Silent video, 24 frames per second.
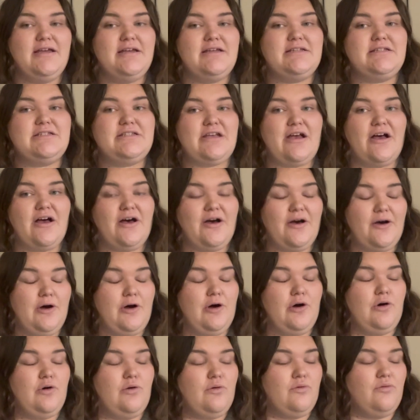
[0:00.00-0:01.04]

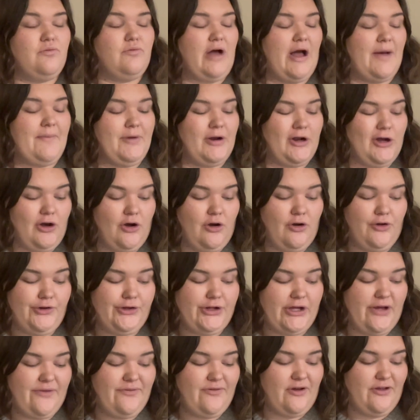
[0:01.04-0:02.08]
So I'm gonna hold
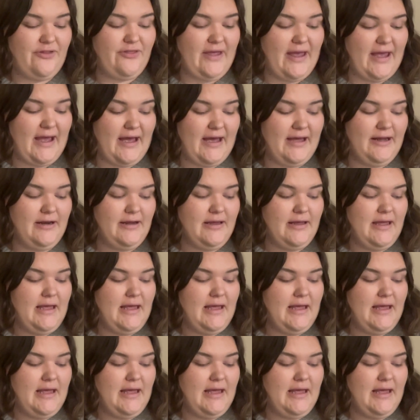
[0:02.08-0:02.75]
off on that.